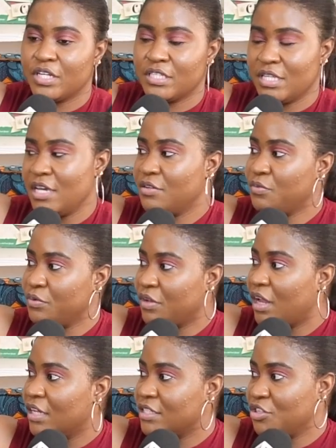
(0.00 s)
state with
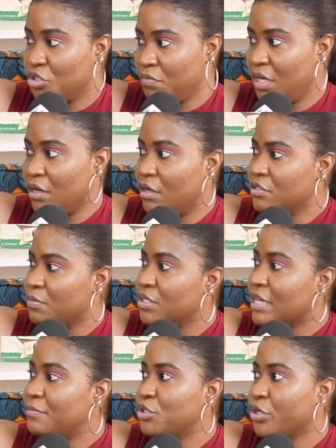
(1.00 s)
a lot of Jamaicans,
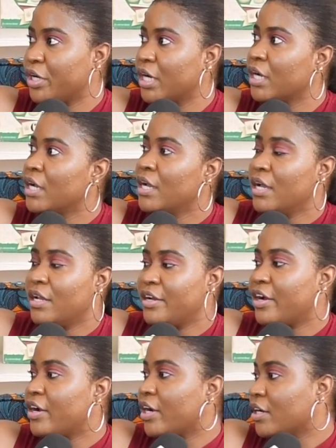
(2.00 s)
but I'm sure
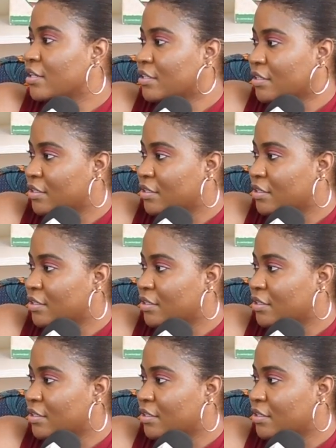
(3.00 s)
there are